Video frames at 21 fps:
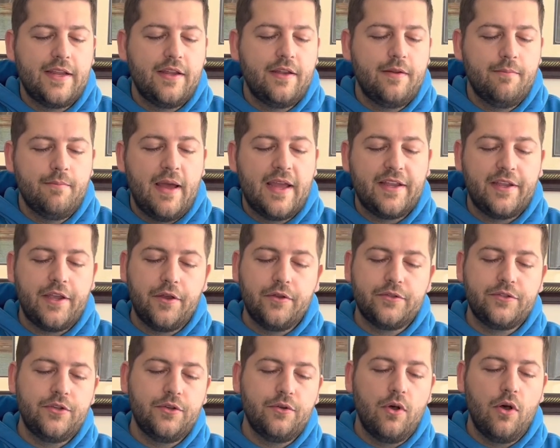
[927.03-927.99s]
my
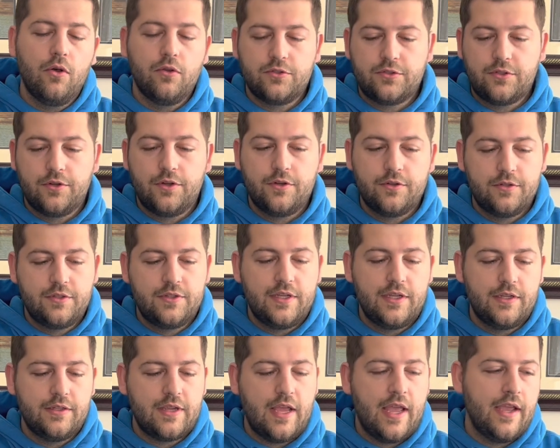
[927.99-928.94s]
go-to holsters,
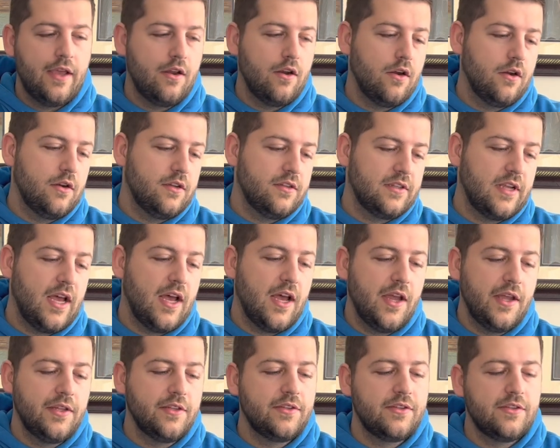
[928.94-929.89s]
these A&R
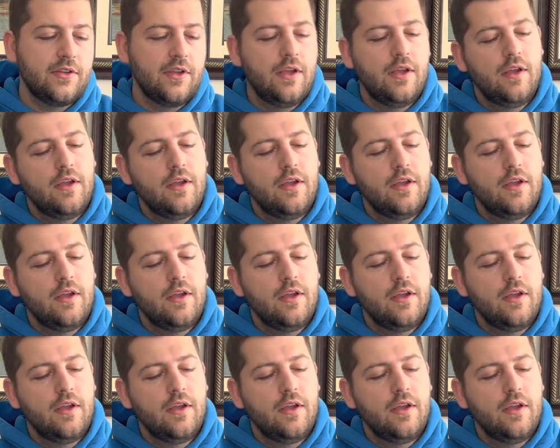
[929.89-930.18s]
Designs,